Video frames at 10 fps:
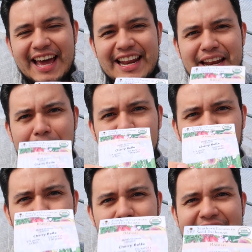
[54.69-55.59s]
And in
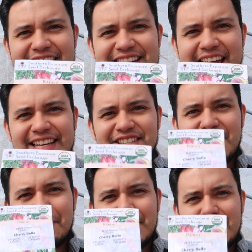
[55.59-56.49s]
about 28 days,
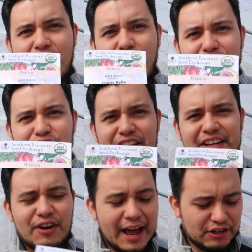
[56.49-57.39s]
you can be
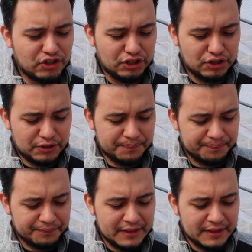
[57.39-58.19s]
harvesting radishes.